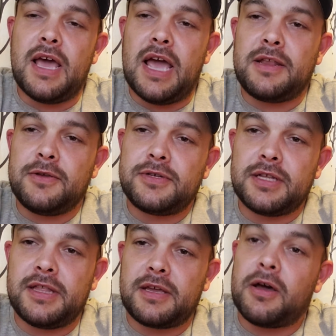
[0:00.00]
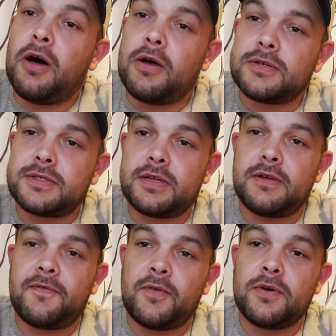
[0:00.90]
and usually the cost
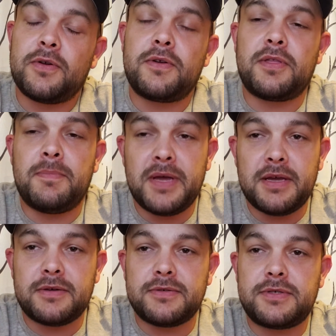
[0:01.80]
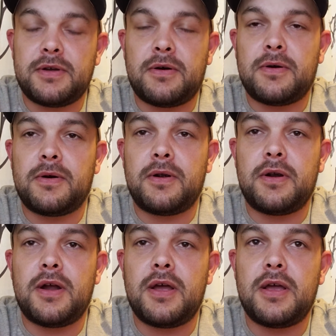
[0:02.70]
for the bales
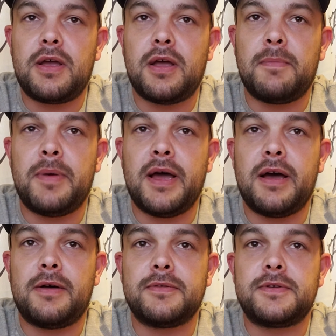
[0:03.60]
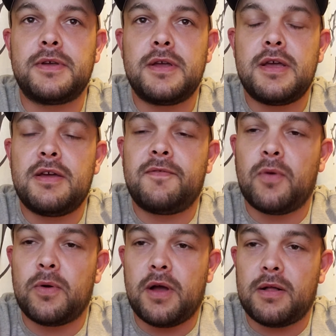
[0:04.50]
are about
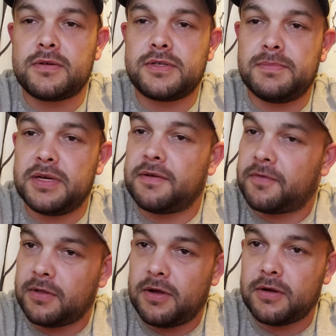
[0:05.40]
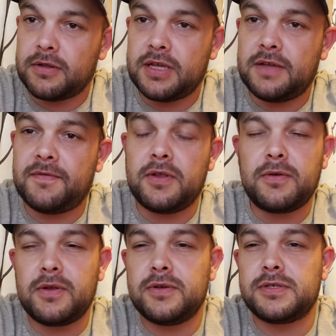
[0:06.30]
$4 a bale for longleaf, and
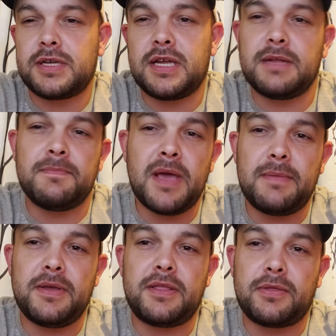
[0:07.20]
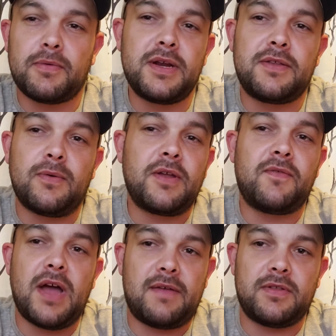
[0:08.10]
you can usually get it maybe
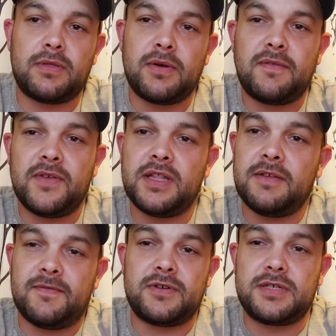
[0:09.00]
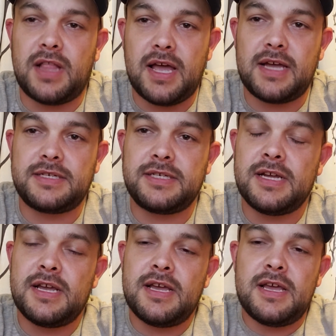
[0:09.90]
$3.25 to $3.50 for slash.
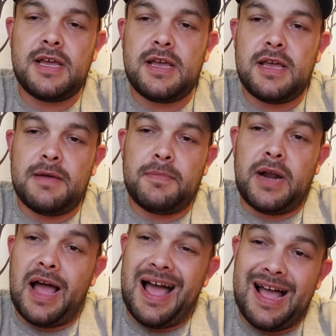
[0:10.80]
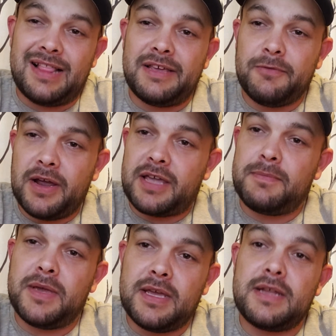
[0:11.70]
But I highly
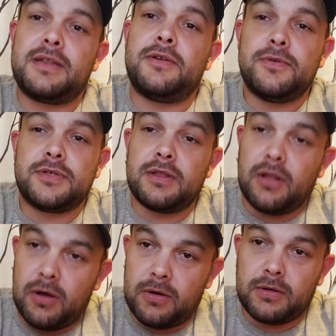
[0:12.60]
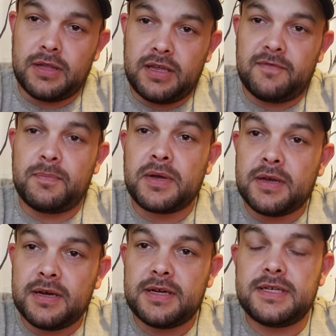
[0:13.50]
recommend using longleaf
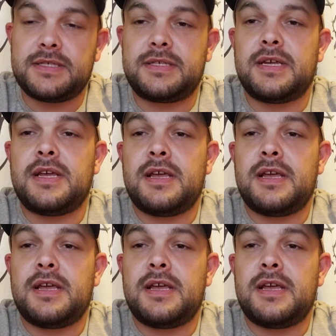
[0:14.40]
because